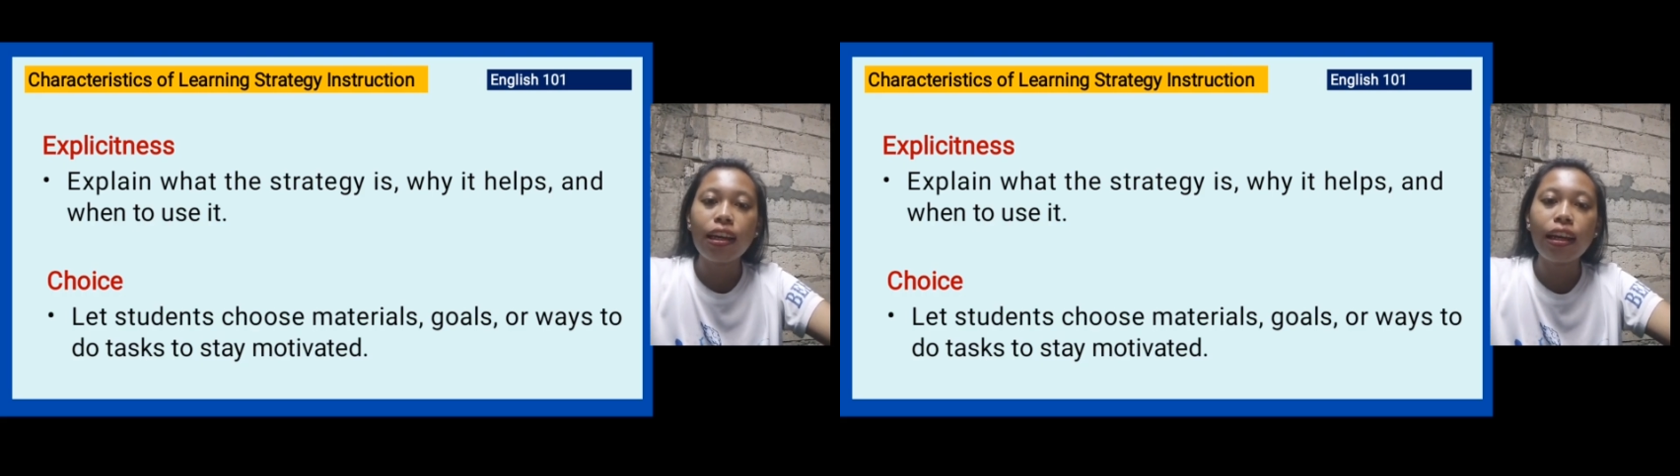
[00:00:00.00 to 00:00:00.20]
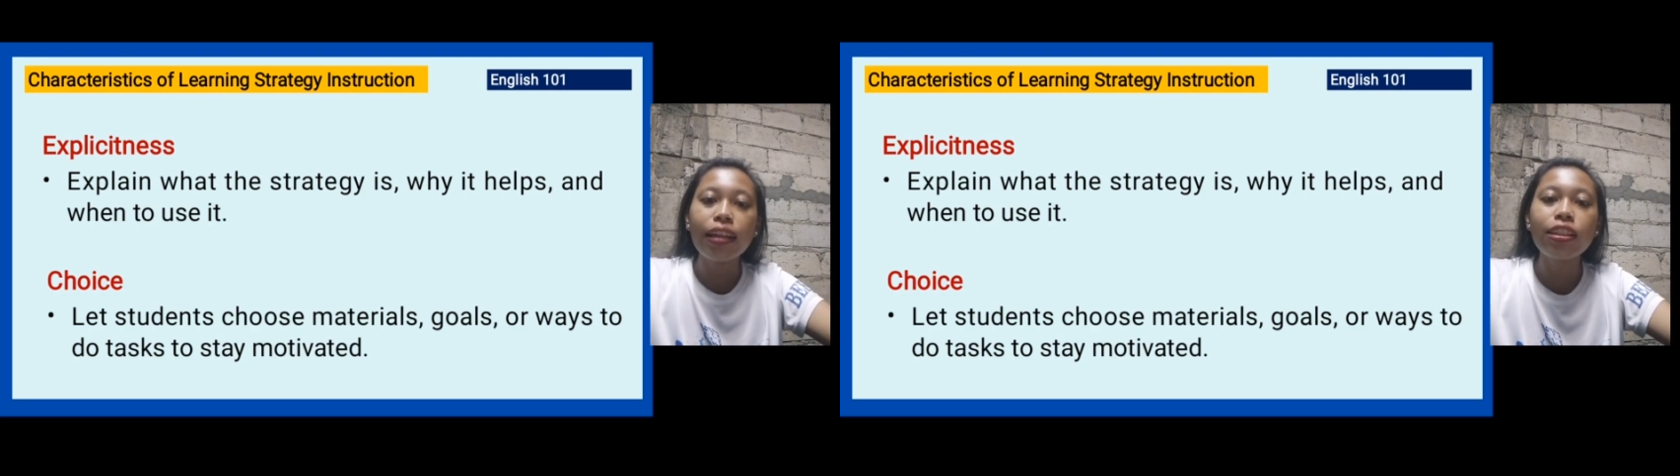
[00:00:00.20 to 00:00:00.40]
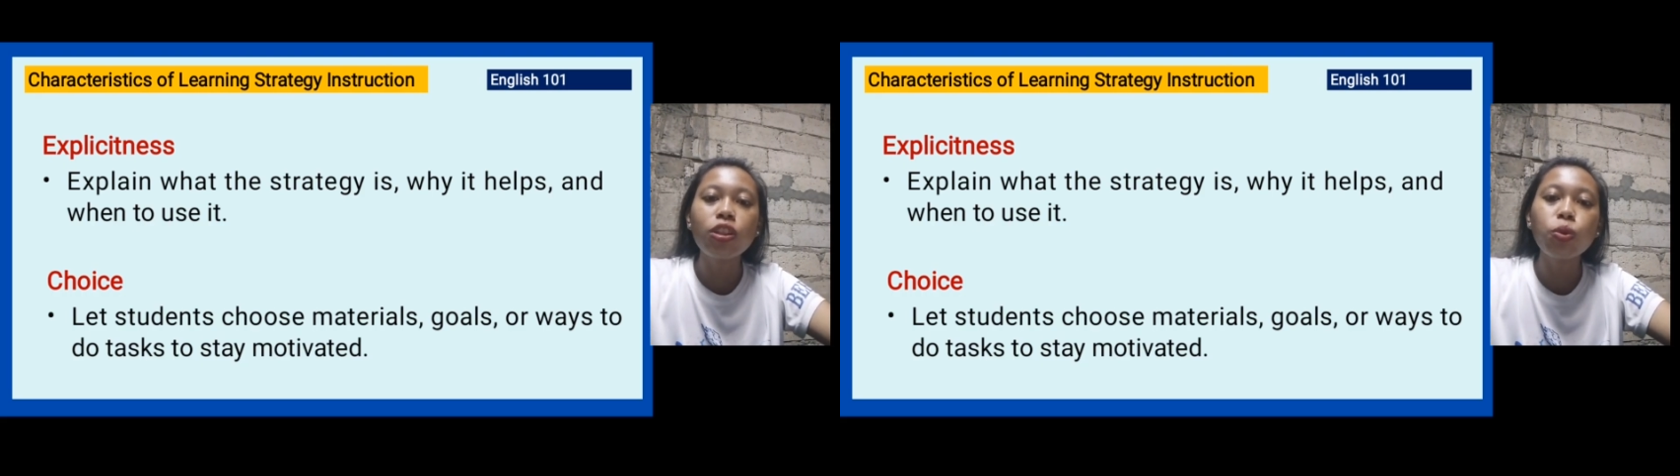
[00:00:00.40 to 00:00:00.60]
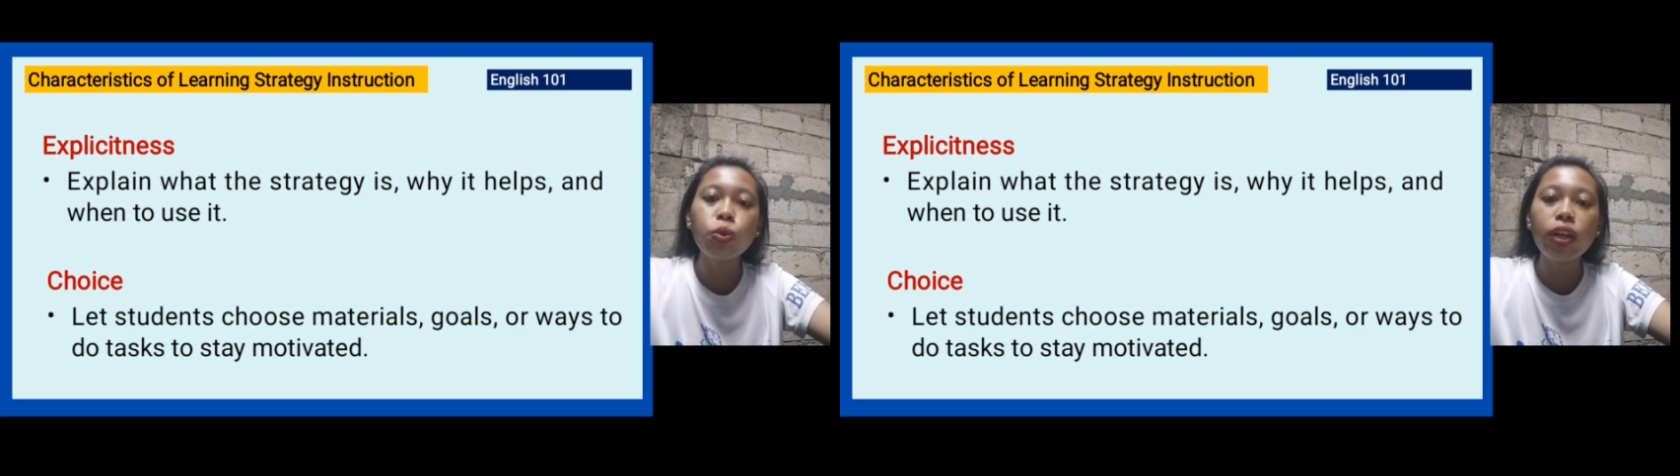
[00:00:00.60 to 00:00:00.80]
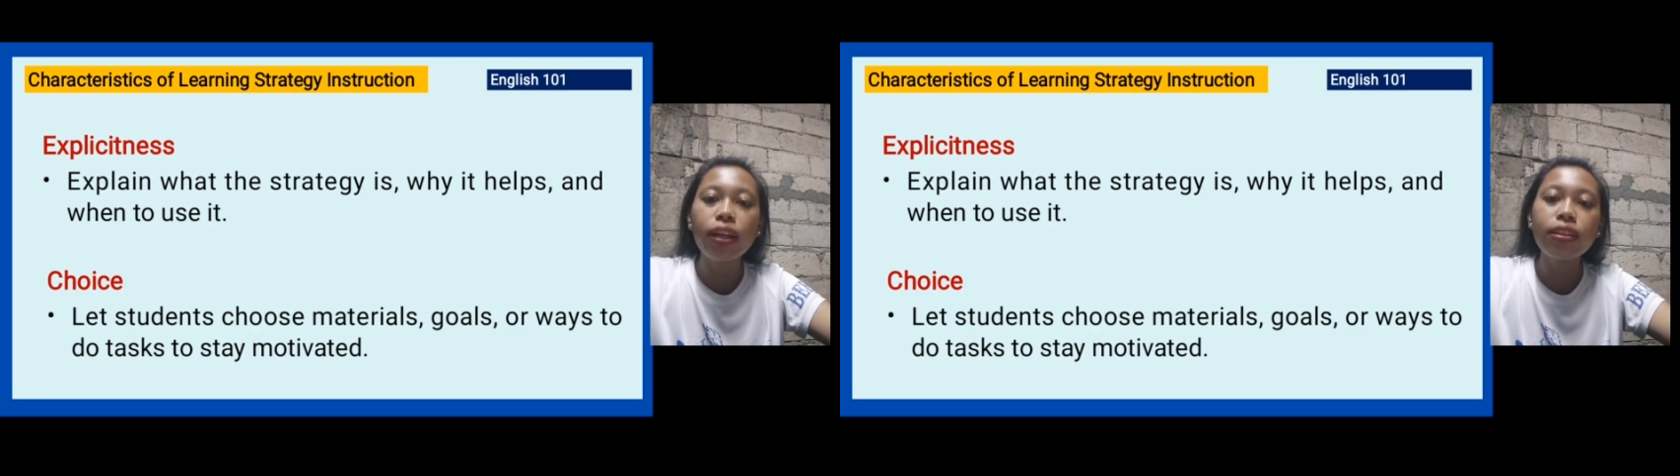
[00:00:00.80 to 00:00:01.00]
Let
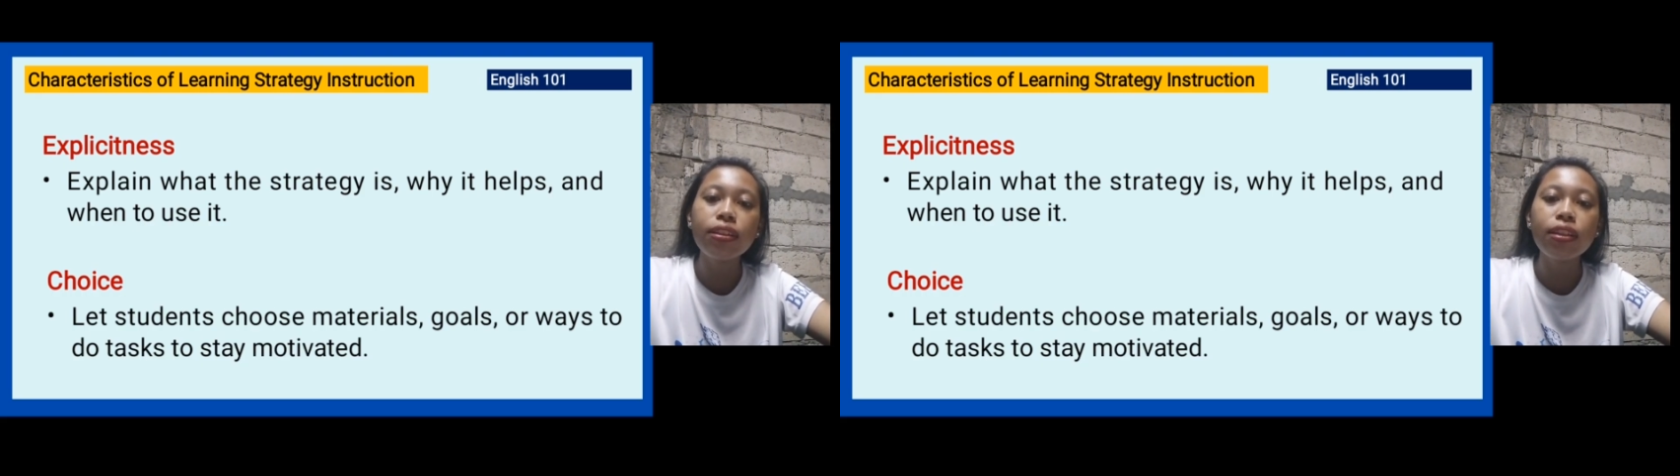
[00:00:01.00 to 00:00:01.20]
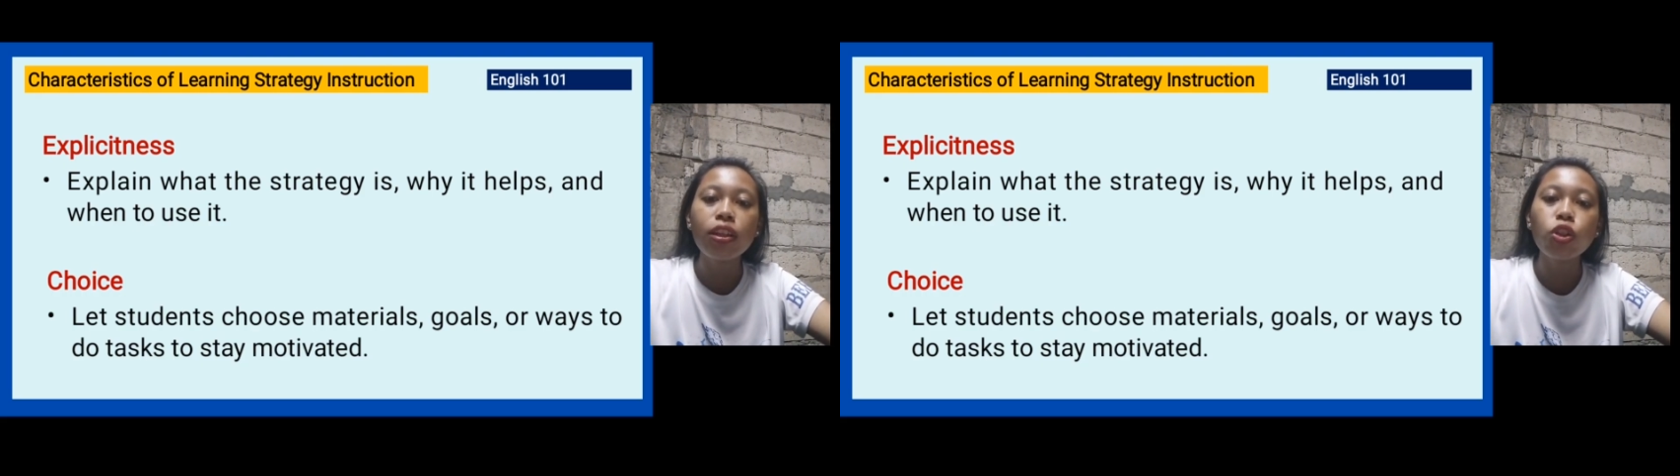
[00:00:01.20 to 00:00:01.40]
students